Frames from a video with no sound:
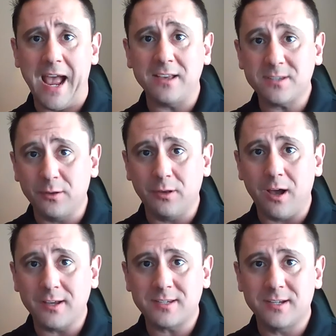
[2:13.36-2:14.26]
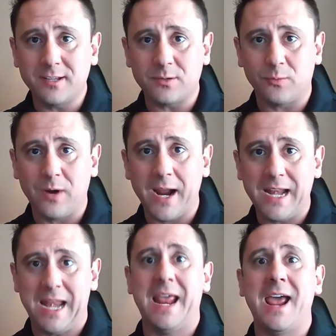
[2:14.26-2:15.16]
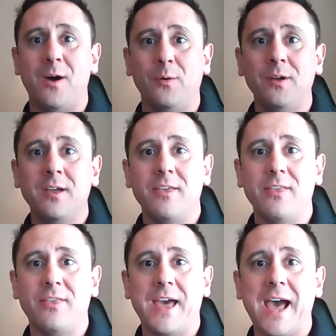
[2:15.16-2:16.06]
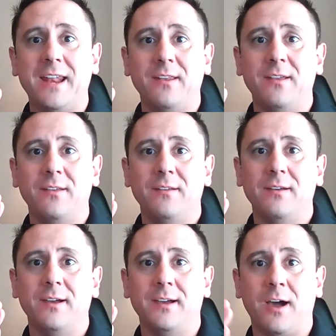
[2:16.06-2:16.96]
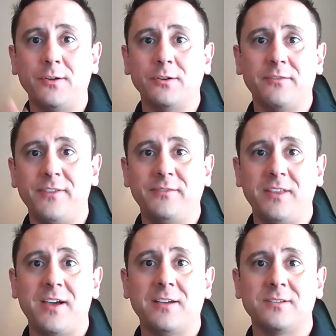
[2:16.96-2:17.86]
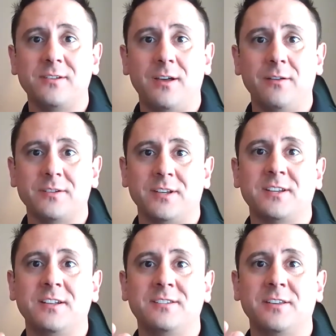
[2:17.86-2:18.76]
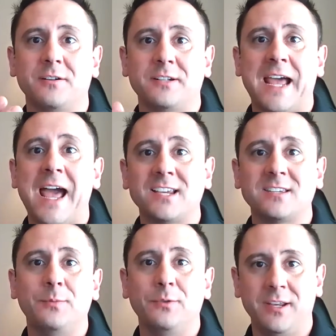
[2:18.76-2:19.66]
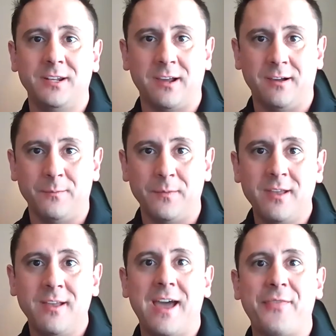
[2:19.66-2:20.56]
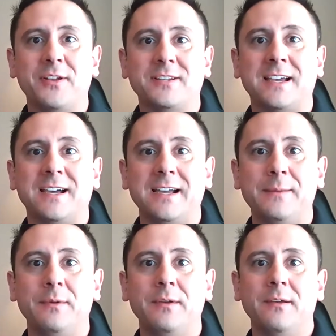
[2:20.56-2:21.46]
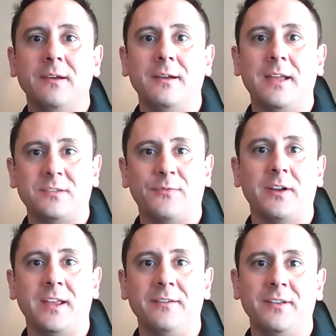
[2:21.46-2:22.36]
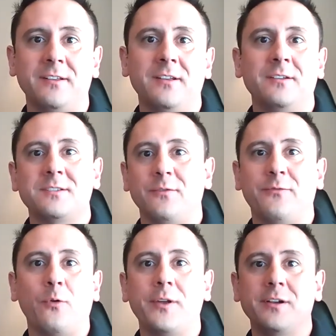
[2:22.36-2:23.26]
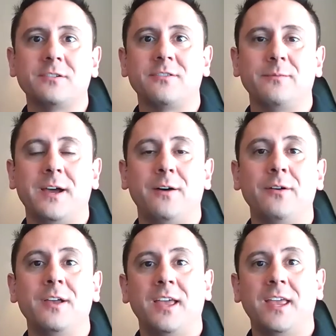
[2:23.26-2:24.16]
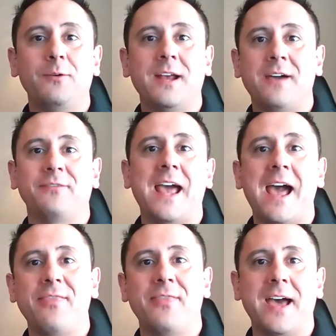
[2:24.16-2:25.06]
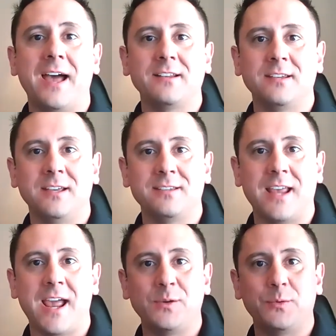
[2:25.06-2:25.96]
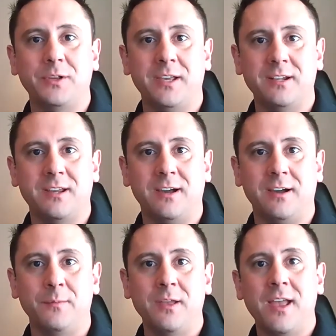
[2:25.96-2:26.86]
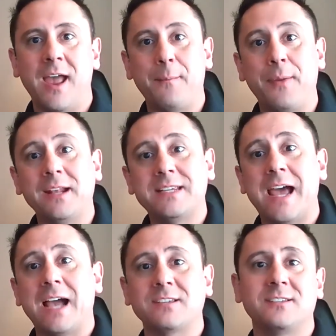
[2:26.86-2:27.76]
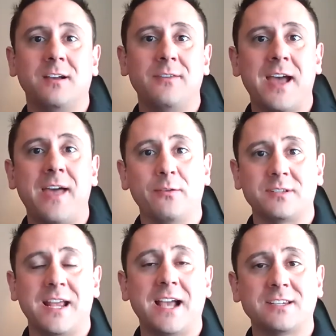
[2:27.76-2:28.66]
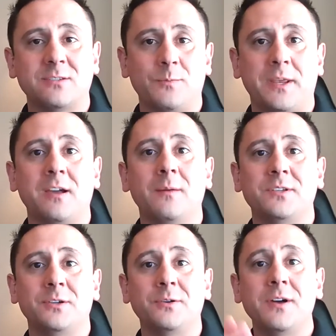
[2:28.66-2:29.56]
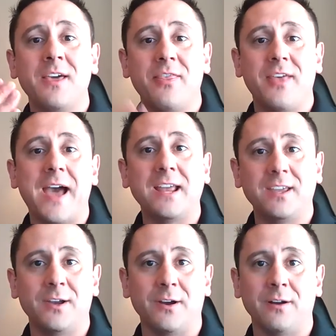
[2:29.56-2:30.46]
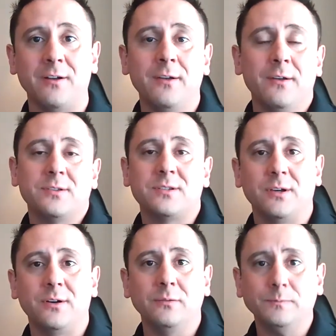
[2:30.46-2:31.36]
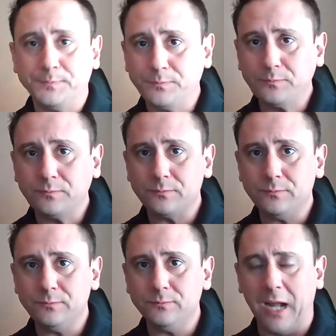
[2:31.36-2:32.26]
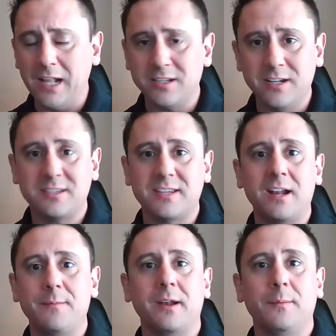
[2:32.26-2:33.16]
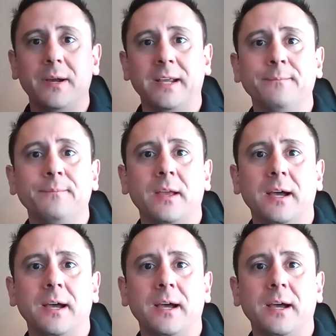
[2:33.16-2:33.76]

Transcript: As the law sits right now, that $150,000 is considered taxable income at the time it's forgiven. So 4 years from now, he would have to add that to his annual income and pay taxes on that, and those taxes would become due that year. So it's an insane amount of money.